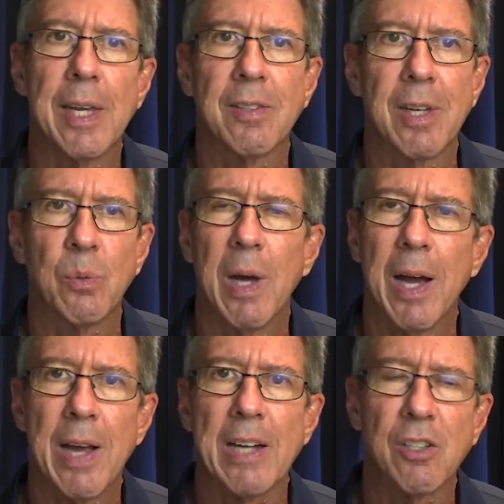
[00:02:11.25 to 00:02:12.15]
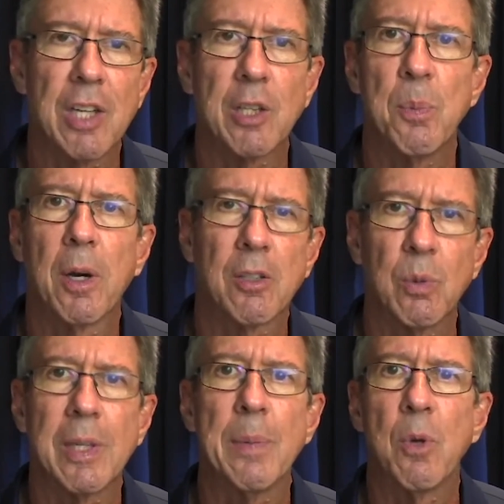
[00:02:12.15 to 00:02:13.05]
He said, well, I just thought the markets
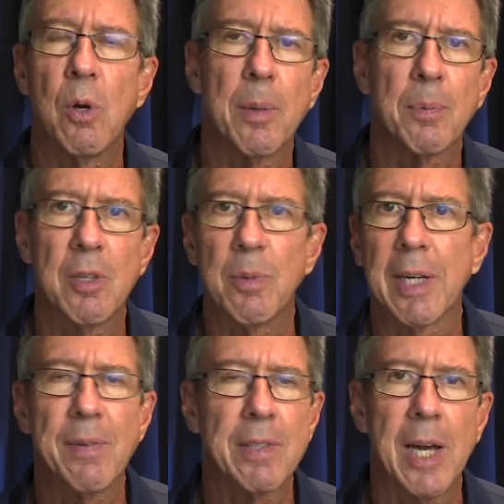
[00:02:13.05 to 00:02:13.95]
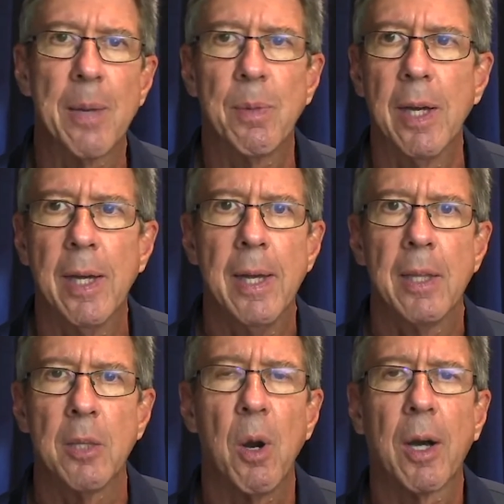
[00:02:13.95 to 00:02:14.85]
would keep going up. Seemed like every time the
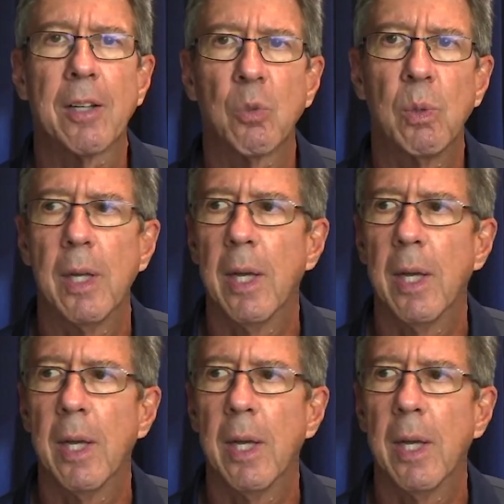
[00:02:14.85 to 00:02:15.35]
markets would